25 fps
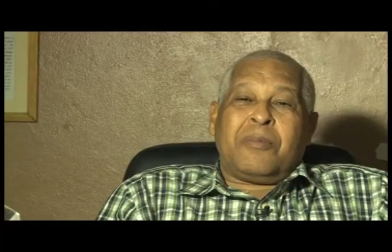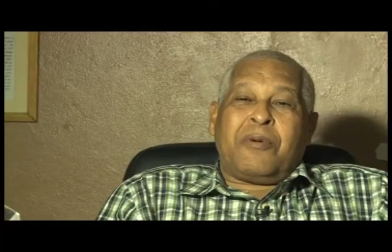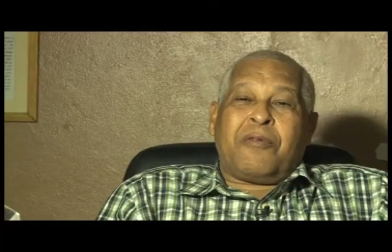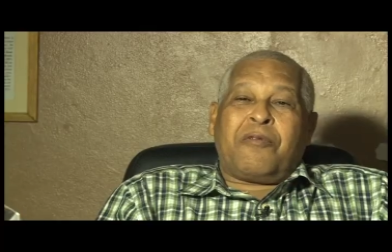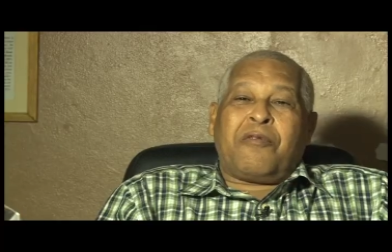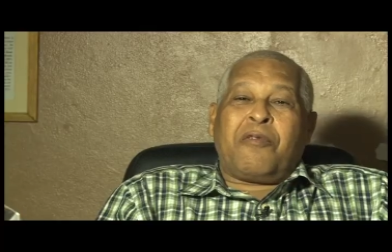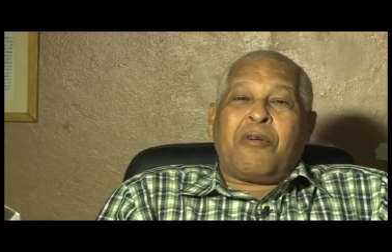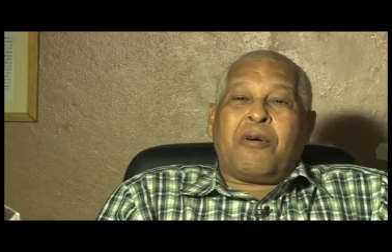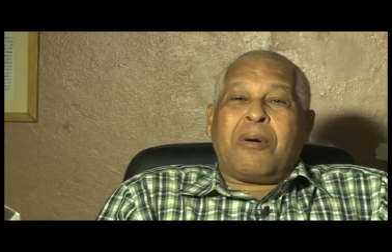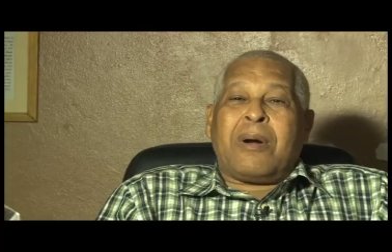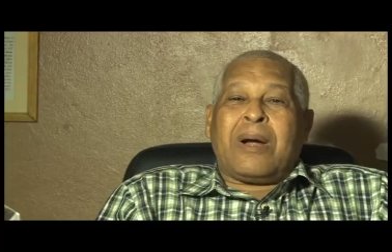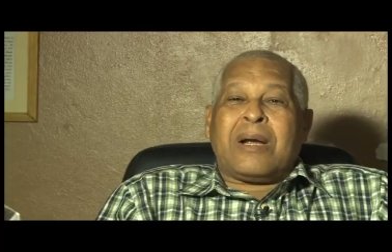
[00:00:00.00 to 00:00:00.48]

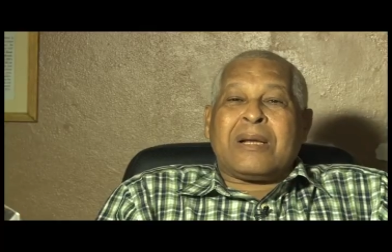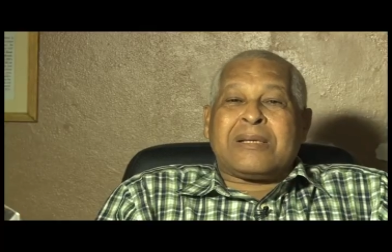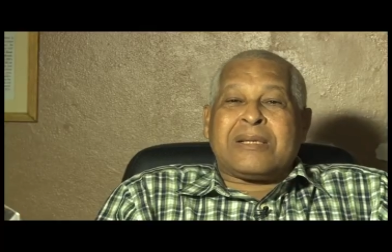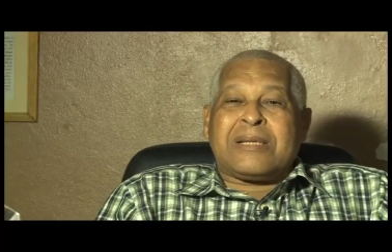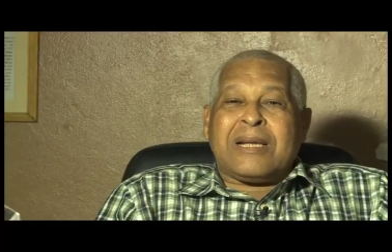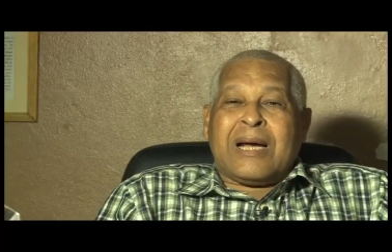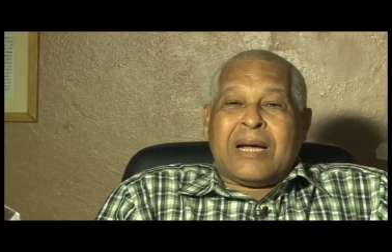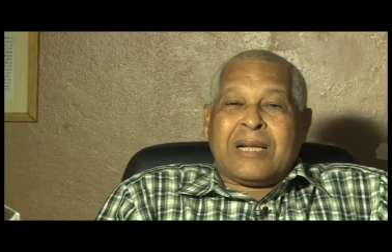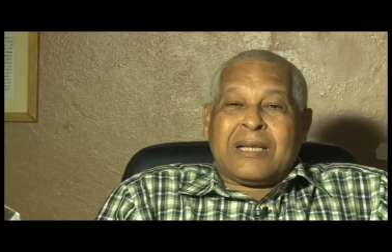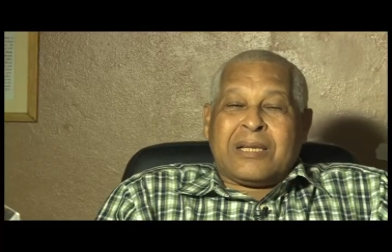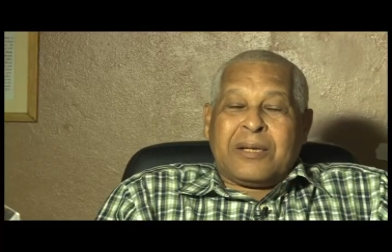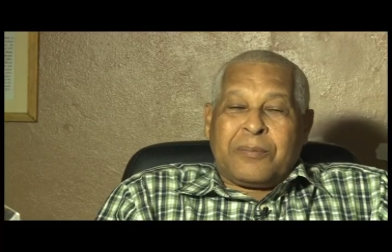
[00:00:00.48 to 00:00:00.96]
Before I
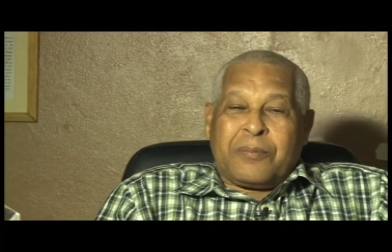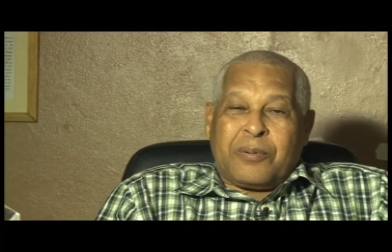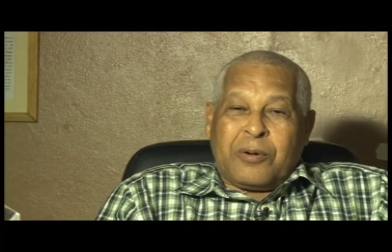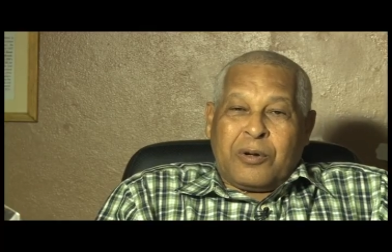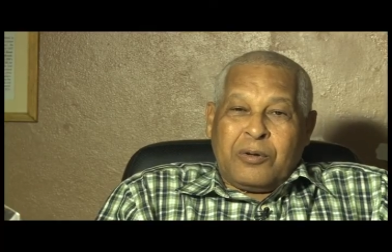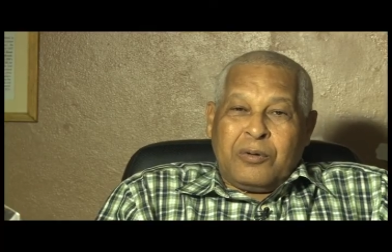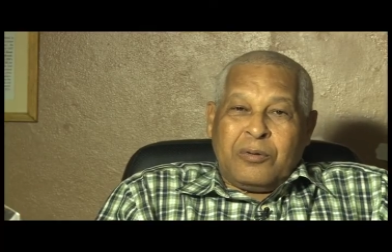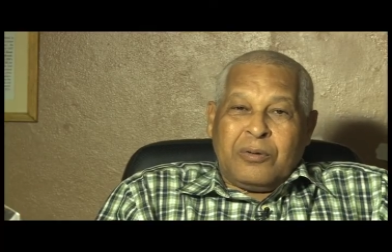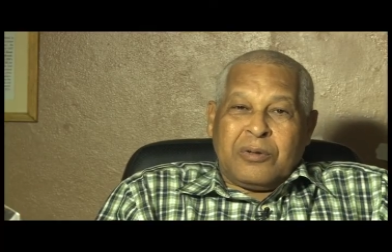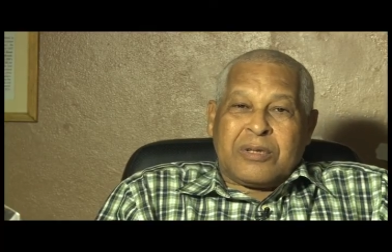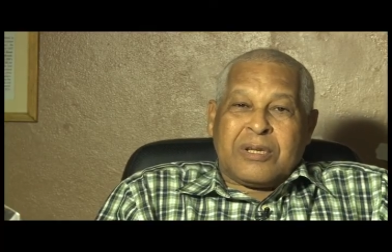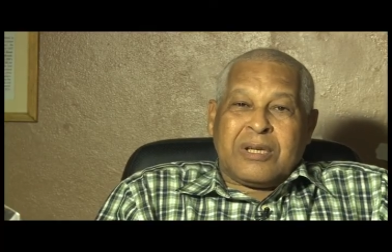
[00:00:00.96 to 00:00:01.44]
started
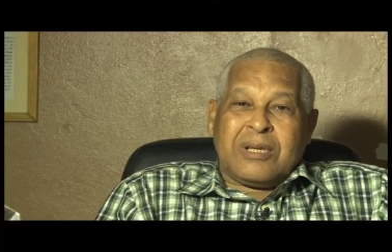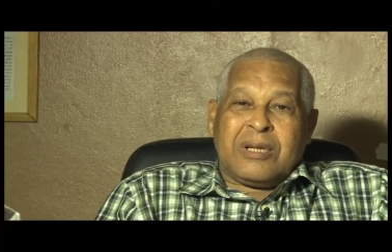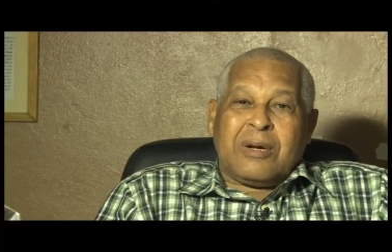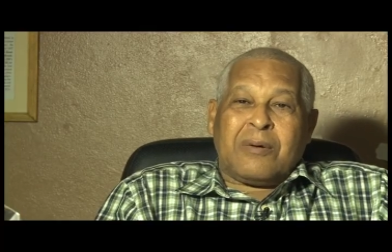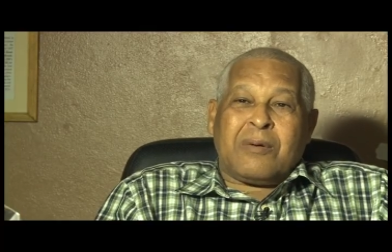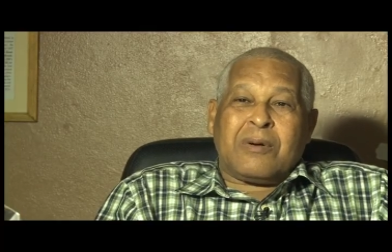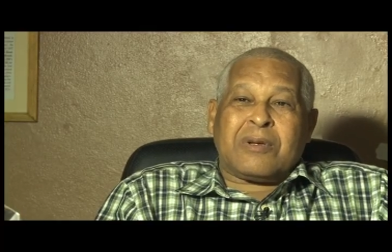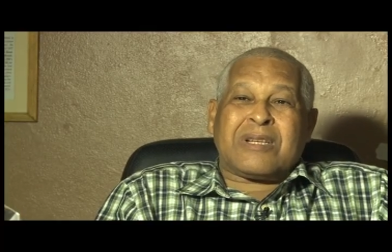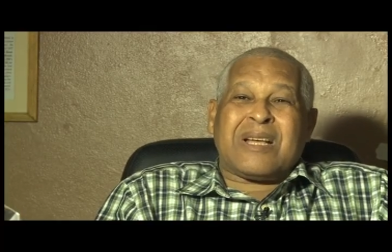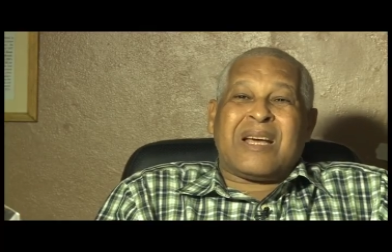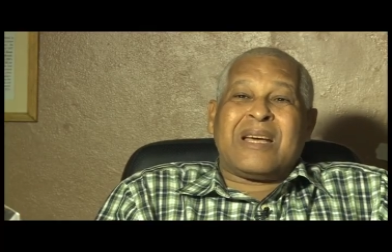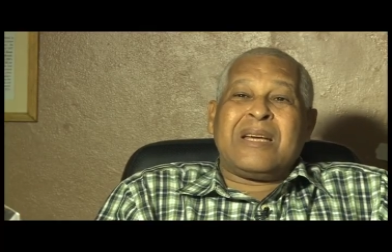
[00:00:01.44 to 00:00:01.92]
producing,
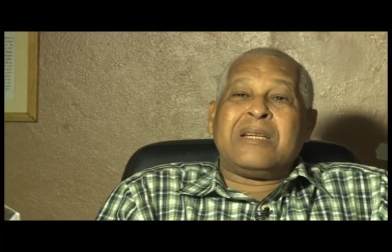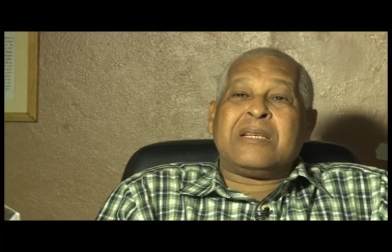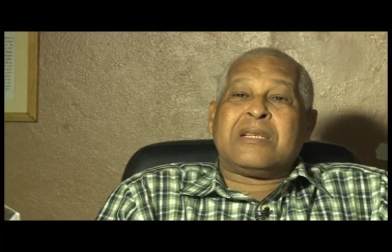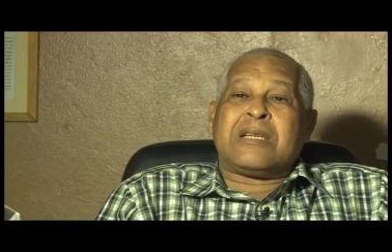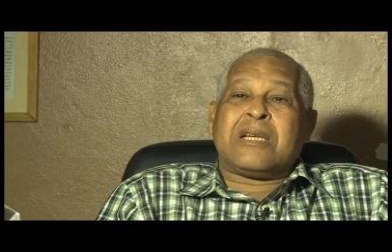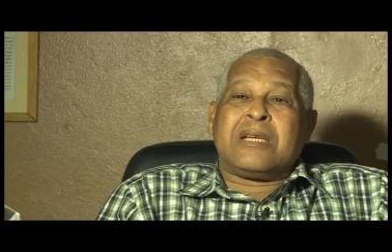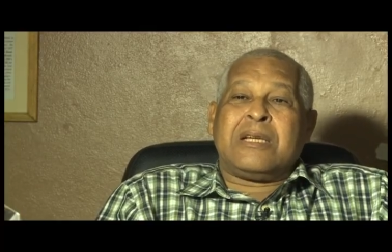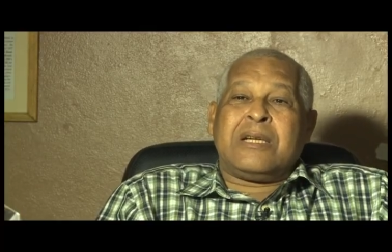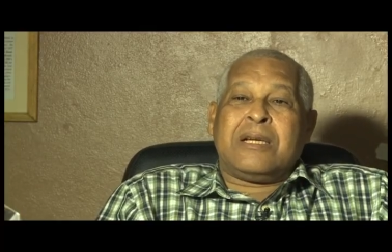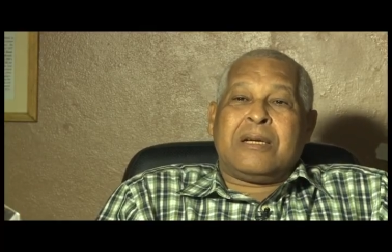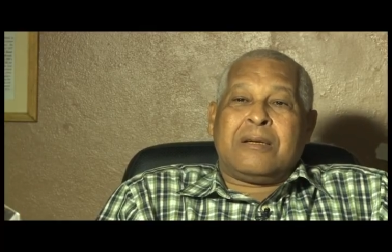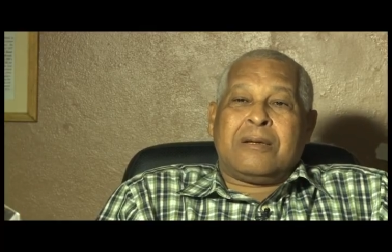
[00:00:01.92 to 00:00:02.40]
I was an
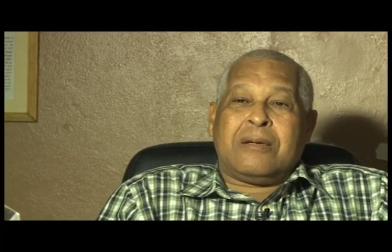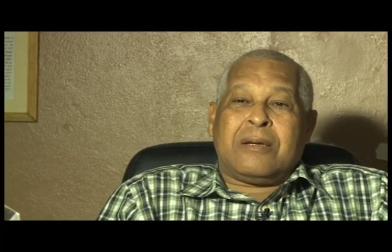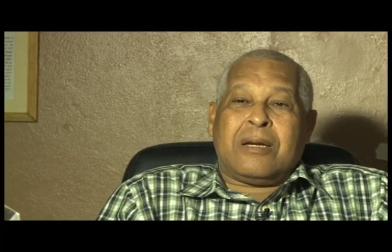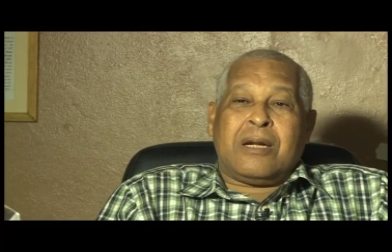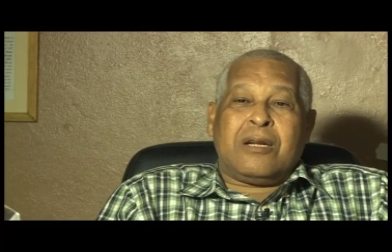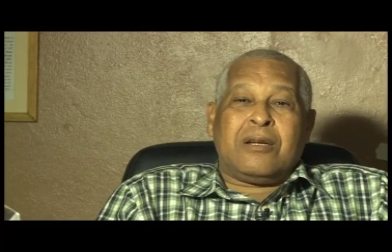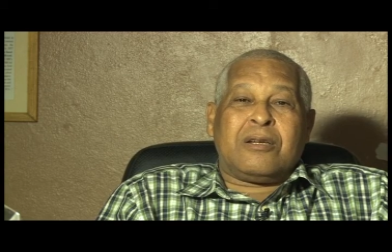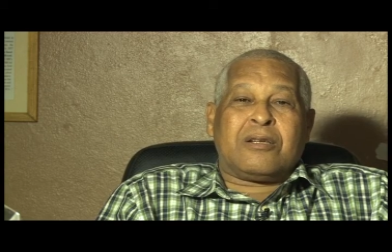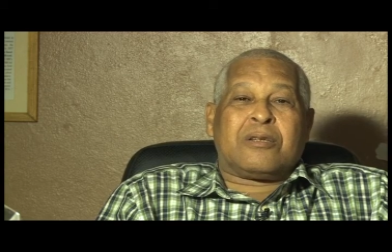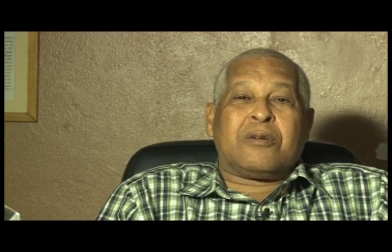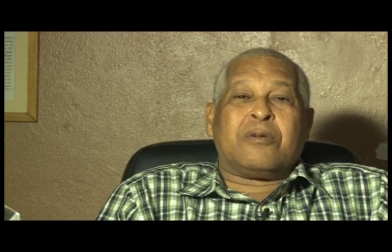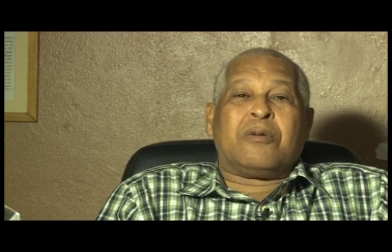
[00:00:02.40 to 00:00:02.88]
engineer
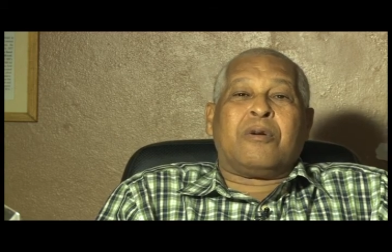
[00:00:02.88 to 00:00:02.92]
and I used